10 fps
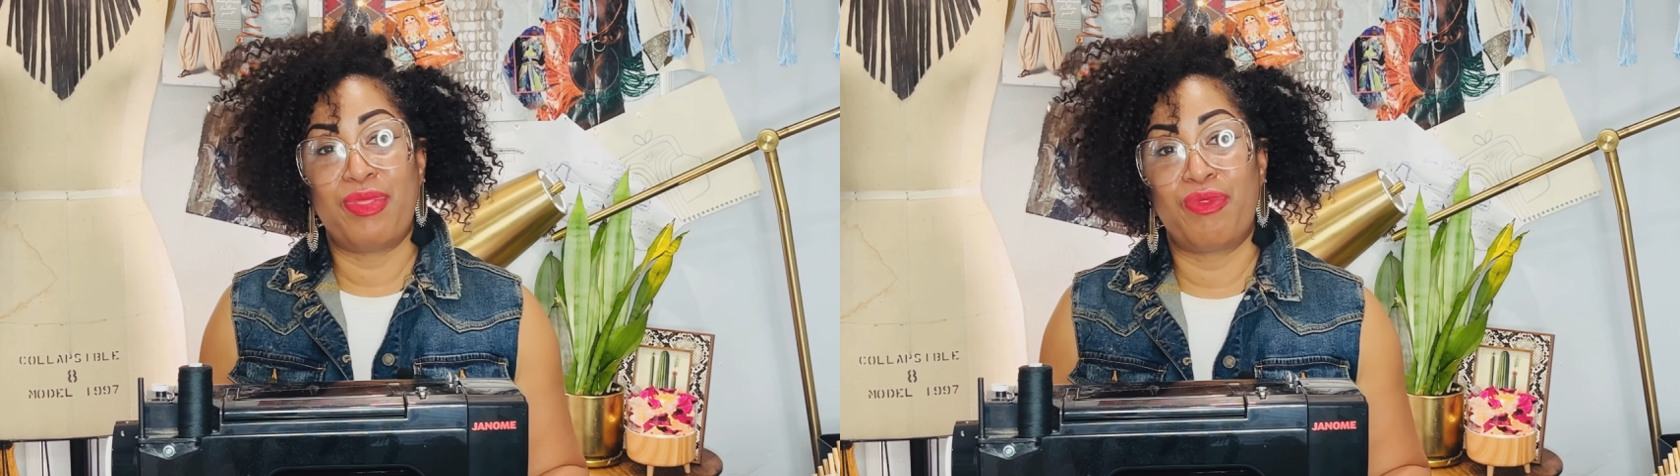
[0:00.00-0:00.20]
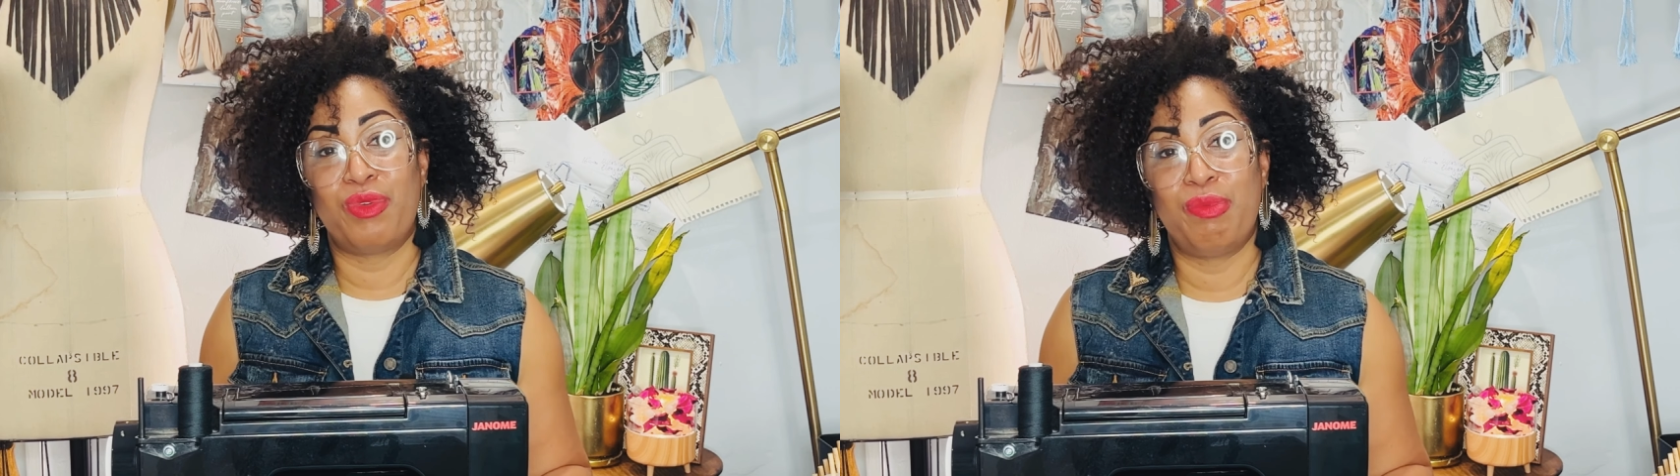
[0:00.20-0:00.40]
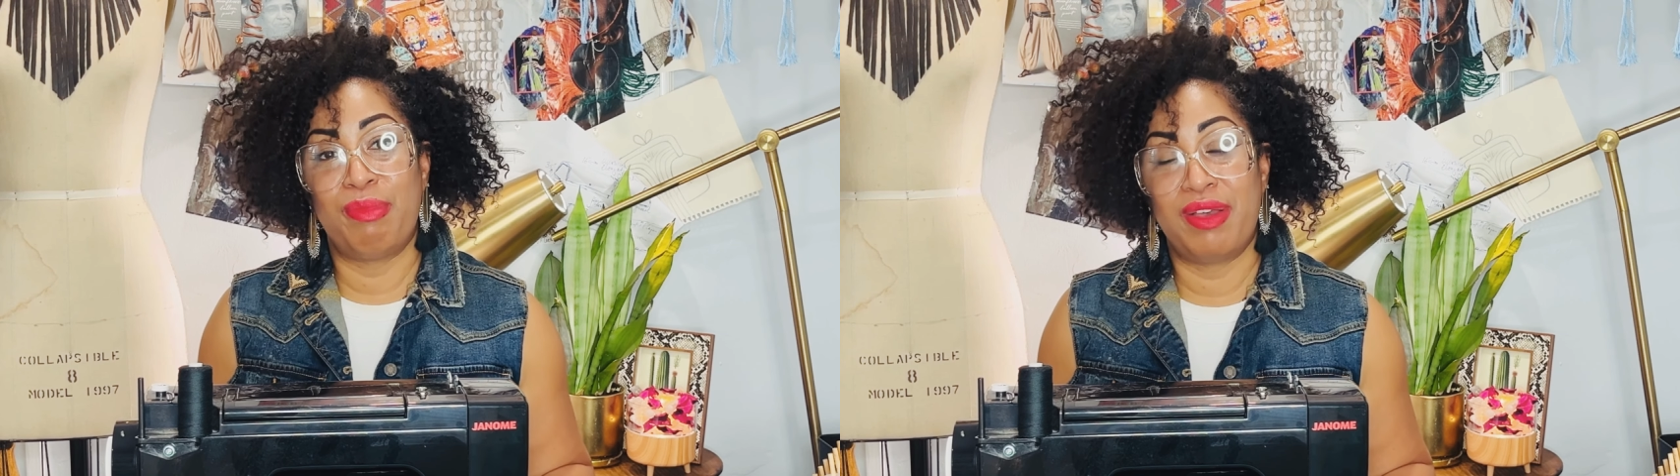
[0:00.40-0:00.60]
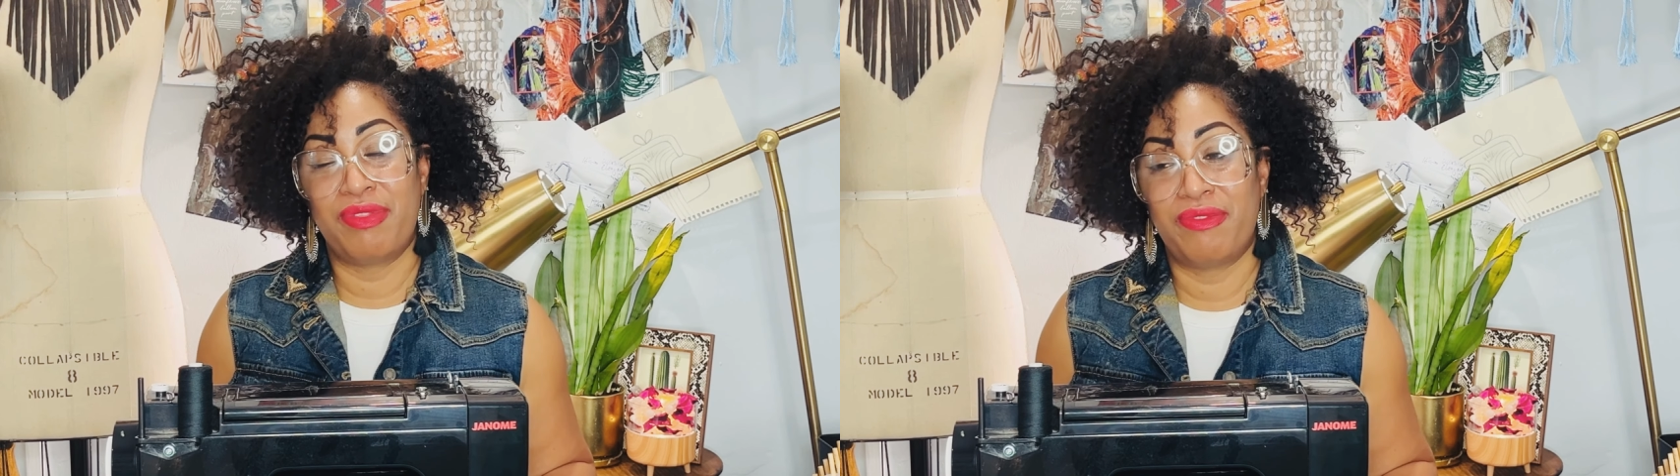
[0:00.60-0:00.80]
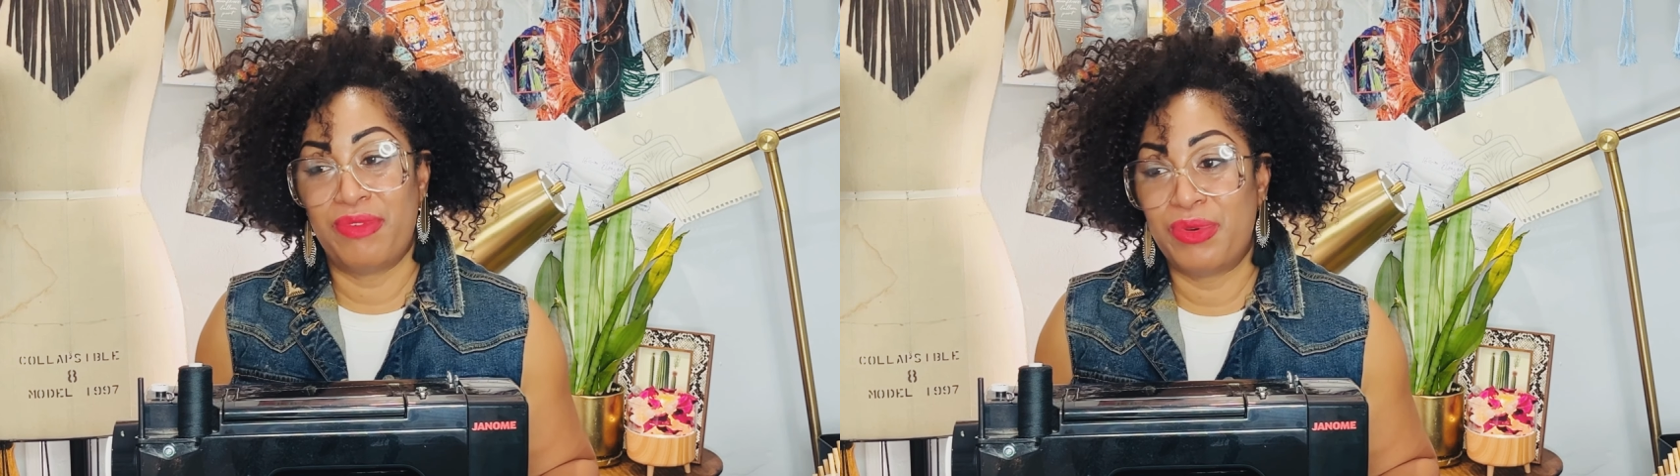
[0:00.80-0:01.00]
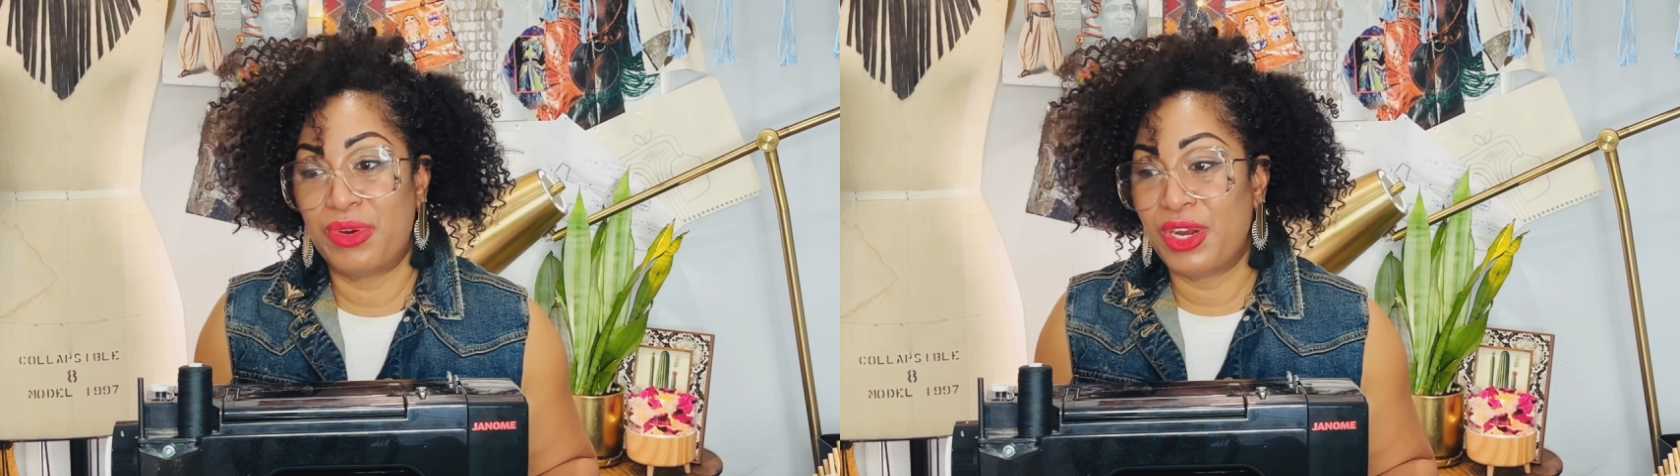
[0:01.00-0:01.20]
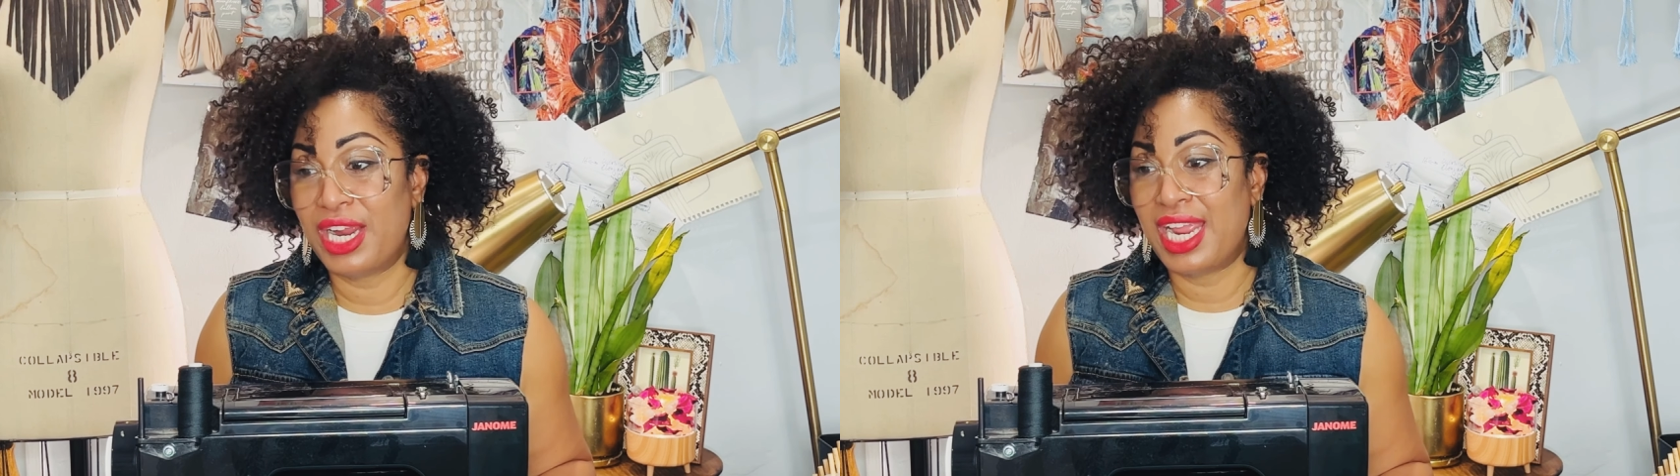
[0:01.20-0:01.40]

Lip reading: through month 4,